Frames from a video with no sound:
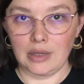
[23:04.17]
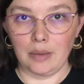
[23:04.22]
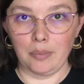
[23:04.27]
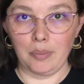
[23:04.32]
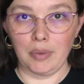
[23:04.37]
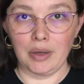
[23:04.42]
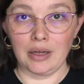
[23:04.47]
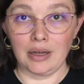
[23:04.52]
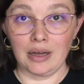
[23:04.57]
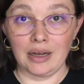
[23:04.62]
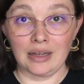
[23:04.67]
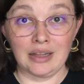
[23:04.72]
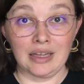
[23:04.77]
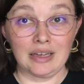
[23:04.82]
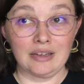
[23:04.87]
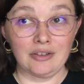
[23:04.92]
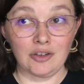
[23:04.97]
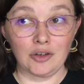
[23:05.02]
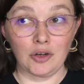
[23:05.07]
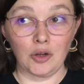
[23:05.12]
But I'd
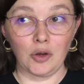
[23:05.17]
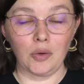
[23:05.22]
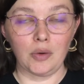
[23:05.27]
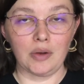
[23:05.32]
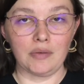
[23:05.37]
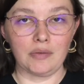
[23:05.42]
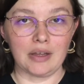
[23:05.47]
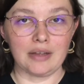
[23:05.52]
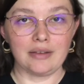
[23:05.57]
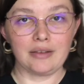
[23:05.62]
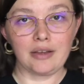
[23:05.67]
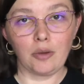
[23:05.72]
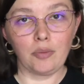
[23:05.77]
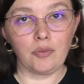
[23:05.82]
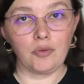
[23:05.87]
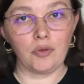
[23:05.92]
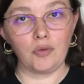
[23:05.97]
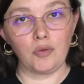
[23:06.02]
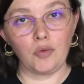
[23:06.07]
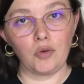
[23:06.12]
like to know if that's
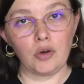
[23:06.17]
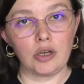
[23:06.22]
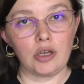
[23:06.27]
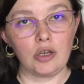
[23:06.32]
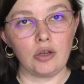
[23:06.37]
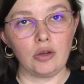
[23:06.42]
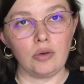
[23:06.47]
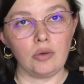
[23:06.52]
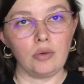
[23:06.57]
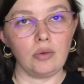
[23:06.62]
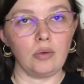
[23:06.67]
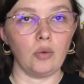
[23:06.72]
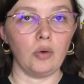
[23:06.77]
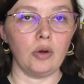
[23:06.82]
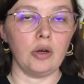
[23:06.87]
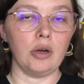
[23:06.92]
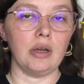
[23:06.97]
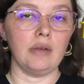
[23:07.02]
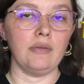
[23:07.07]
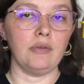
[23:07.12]
helpful for you,
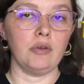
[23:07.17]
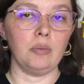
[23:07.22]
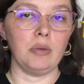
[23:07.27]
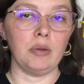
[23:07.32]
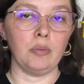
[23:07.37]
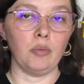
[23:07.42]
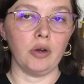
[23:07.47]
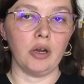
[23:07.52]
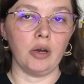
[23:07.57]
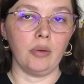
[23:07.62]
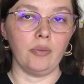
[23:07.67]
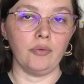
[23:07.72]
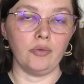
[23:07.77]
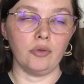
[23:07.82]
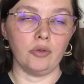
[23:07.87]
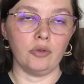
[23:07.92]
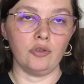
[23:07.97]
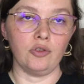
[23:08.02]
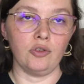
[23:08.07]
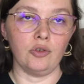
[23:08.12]
or if it would be more
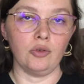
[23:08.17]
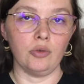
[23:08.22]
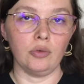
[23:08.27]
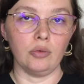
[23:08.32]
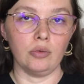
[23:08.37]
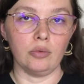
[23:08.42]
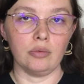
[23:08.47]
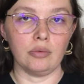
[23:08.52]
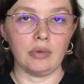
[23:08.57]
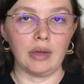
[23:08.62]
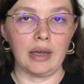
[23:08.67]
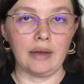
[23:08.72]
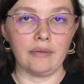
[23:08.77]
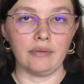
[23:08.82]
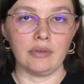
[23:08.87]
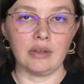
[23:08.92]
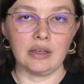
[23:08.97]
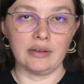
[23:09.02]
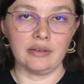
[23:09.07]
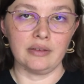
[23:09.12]
helpful to have
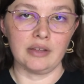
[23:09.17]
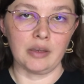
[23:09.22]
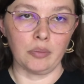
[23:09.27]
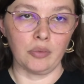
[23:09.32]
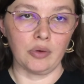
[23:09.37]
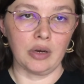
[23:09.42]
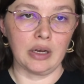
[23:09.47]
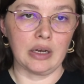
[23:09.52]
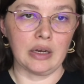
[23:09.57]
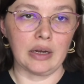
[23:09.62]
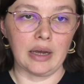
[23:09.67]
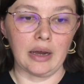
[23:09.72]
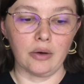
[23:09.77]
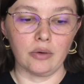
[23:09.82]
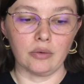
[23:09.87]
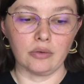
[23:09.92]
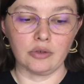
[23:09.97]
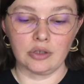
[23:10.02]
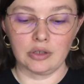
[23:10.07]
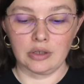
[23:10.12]
things separated
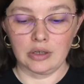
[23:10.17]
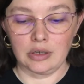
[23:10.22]
out.